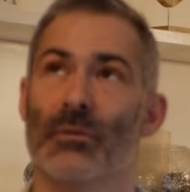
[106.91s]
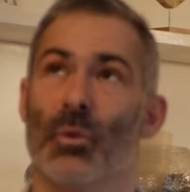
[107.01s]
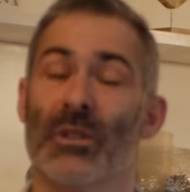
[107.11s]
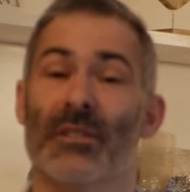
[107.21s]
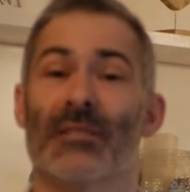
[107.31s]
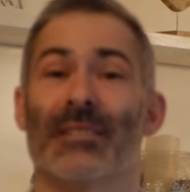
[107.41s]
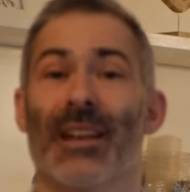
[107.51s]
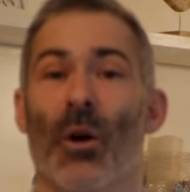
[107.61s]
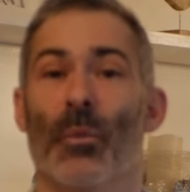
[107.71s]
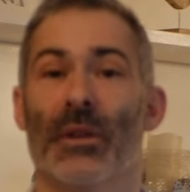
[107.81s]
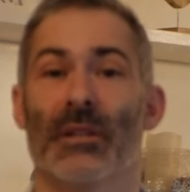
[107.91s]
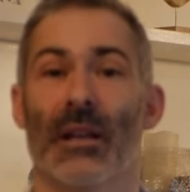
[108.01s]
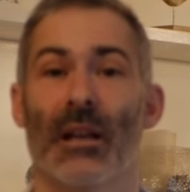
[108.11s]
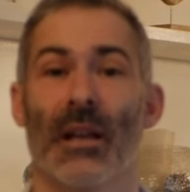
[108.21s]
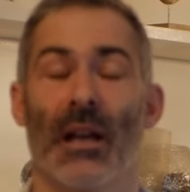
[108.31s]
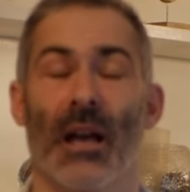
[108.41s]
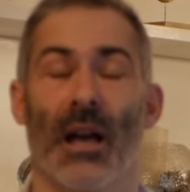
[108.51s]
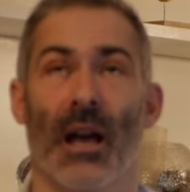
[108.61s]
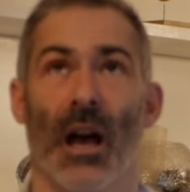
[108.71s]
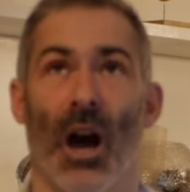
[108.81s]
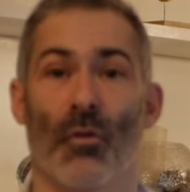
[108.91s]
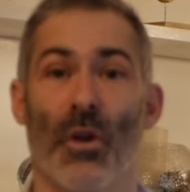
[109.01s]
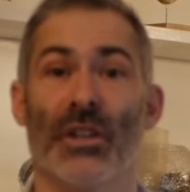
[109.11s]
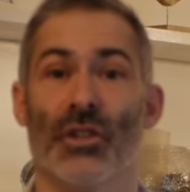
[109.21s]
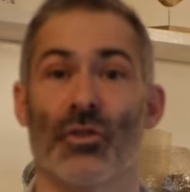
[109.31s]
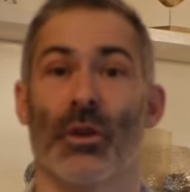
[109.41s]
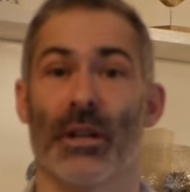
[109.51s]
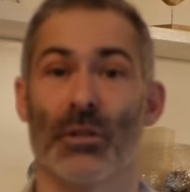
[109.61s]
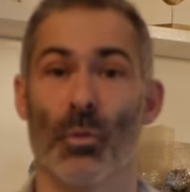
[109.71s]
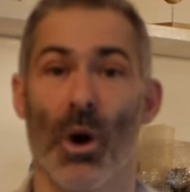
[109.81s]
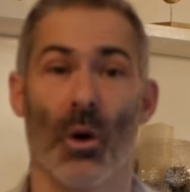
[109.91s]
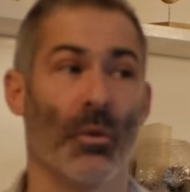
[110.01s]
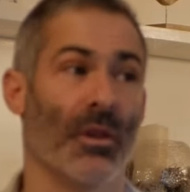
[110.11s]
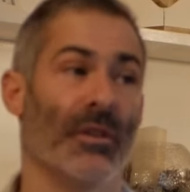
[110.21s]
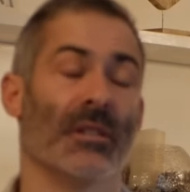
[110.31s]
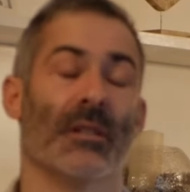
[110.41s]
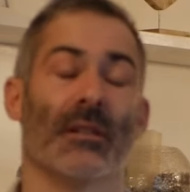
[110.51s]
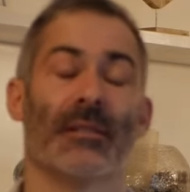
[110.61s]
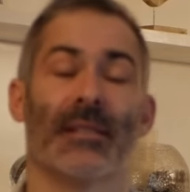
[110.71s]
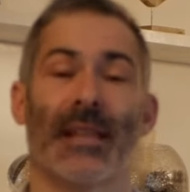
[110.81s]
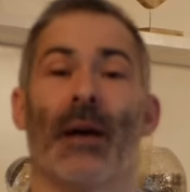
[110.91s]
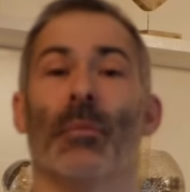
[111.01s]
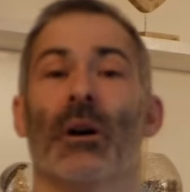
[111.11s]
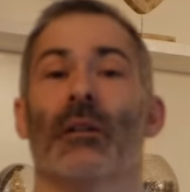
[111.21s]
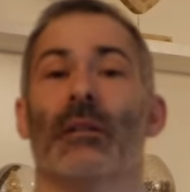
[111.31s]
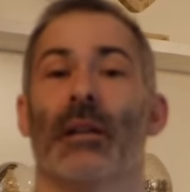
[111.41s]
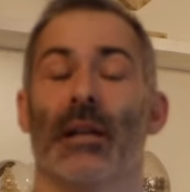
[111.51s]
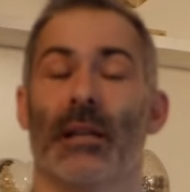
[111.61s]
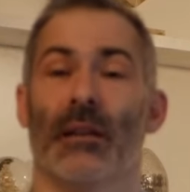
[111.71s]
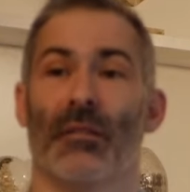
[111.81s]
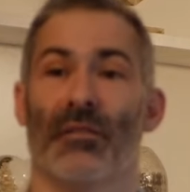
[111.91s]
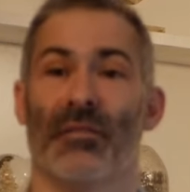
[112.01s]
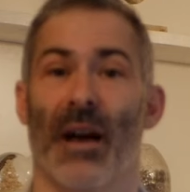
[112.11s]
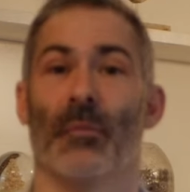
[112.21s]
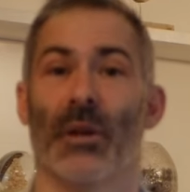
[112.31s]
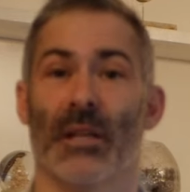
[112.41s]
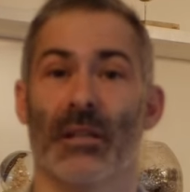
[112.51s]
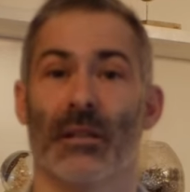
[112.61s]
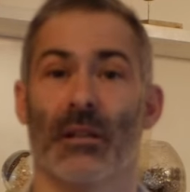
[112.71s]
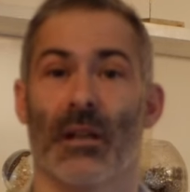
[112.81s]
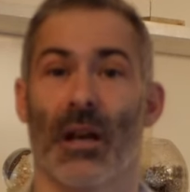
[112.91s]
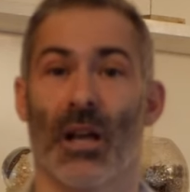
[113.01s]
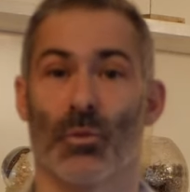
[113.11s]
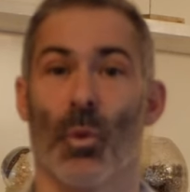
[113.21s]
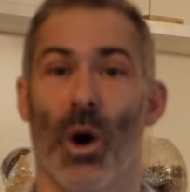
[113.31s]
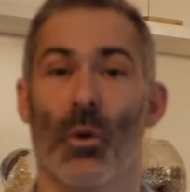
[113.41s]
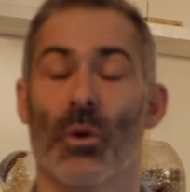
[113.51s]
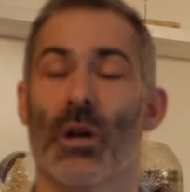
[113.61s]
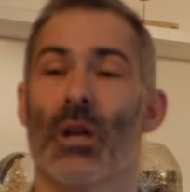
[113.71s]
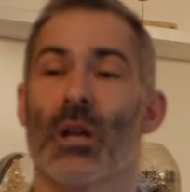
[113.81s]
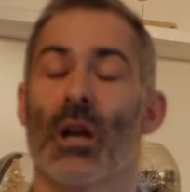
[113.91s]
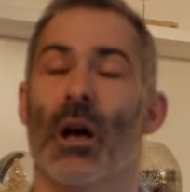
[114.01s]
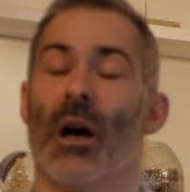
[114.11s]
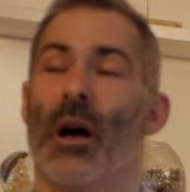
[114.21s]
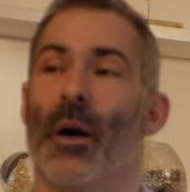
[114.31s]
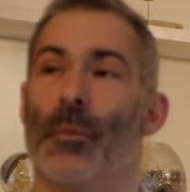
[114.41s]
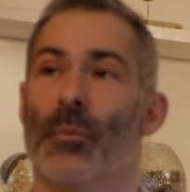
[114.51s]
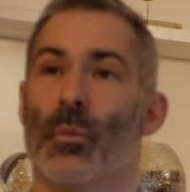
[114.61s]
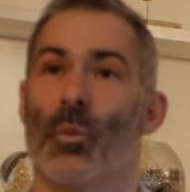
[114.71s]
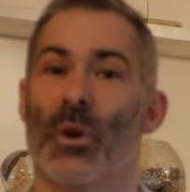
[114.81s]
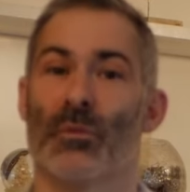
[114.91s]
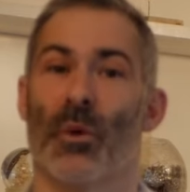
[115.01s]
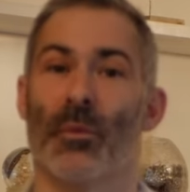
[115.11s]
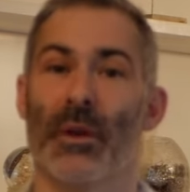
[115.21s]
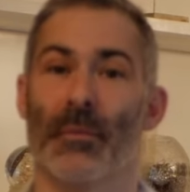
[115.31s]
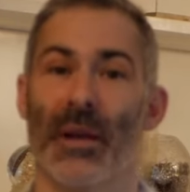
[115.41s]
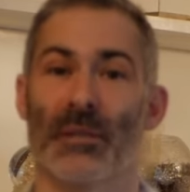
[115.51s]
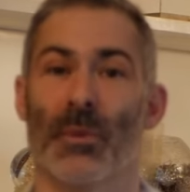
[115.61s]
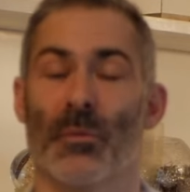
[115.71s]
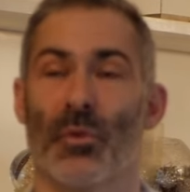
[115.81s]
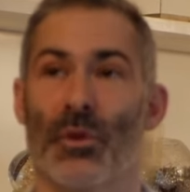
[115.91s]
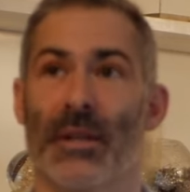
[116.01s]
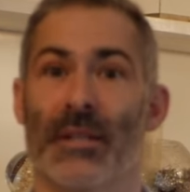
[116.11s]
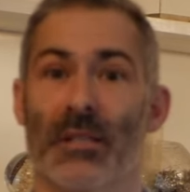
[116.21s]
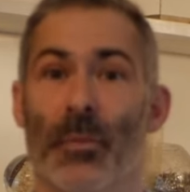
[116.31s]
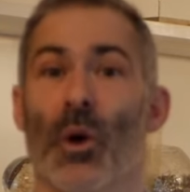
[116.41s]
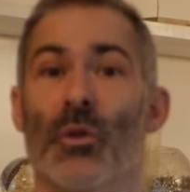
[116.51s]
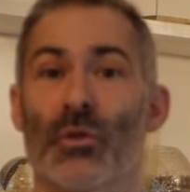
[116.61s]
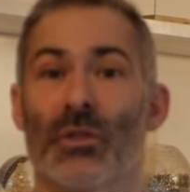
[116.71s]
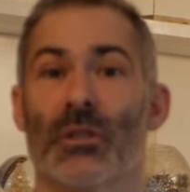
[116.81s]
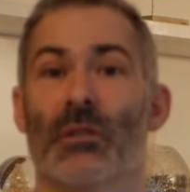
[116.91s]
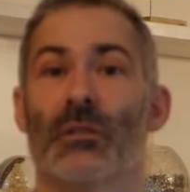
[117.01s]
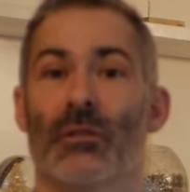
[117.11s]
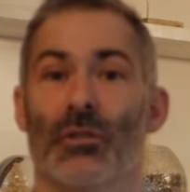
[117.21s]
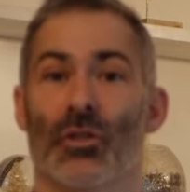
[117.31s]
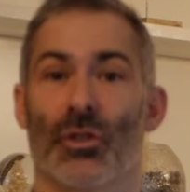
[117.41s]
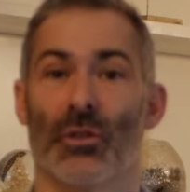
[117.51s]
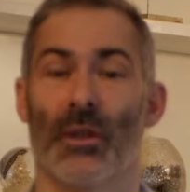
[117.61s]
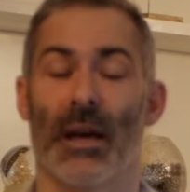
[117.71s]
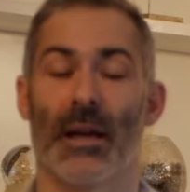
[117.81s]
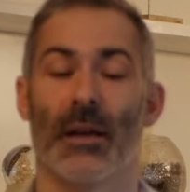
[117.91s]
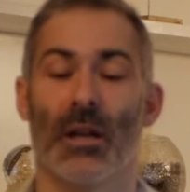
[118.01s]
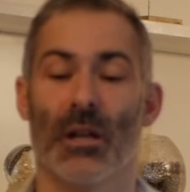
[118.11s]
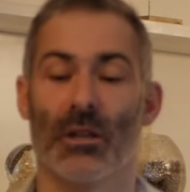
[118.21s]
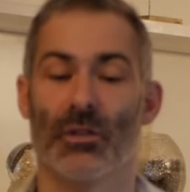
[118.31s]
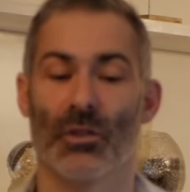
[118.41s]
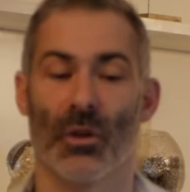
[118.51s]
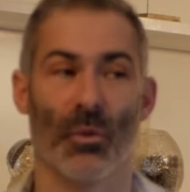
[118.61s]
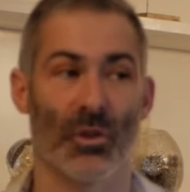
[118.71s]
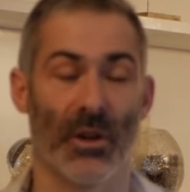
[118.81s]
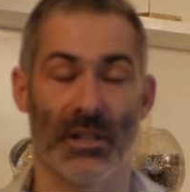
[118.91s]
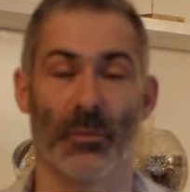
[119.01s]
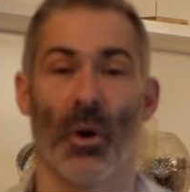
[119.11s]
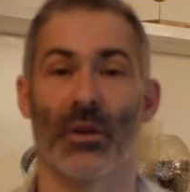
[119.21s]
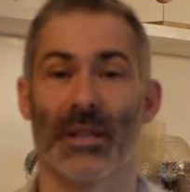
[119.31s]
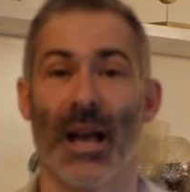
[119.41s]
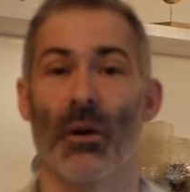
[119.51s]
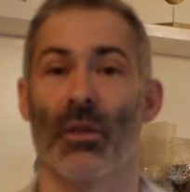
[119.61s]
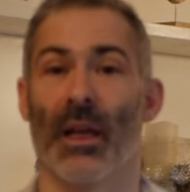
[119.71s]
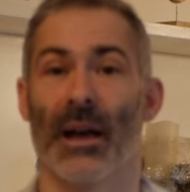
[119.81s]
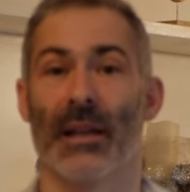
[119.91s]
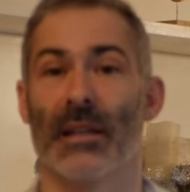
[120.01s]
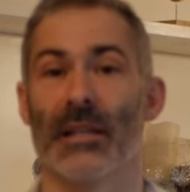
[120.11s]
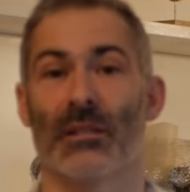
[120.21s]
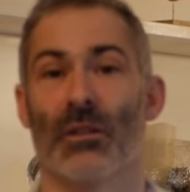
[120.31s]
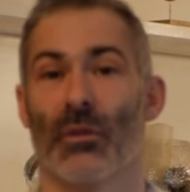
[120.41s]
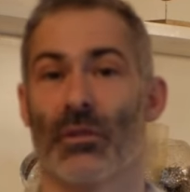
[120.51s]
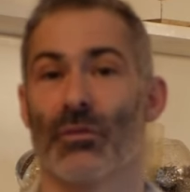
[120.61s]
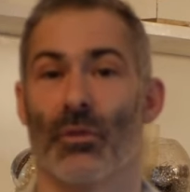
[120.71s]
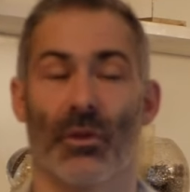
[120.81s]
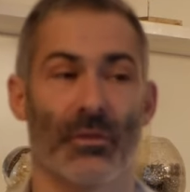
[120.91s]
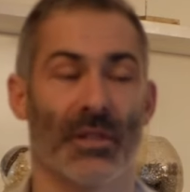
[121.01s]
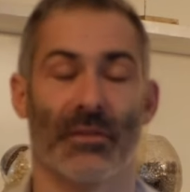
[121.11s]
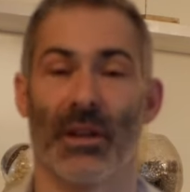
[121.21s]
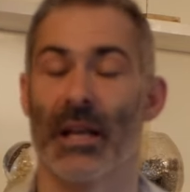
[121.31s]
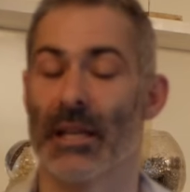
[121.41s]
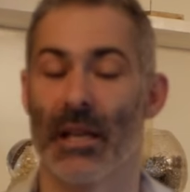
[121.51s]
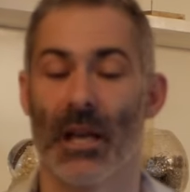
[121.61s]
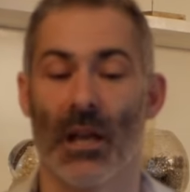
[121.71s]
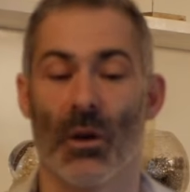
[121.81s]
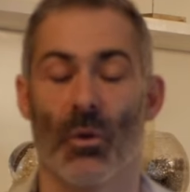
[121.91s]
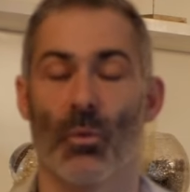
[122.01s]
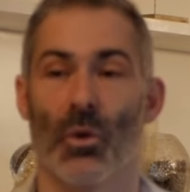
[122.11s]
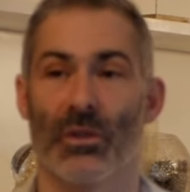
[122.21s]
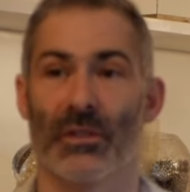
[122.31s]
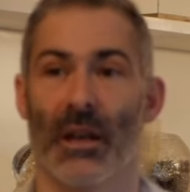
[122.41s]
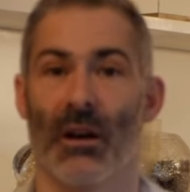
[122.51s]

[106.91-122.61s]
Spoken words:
what doesn't help is that hereditary as well. There is a stammer in the family as well, which probably makes me predisposed to that. So what transpires out of that is, going through 7, 8, was that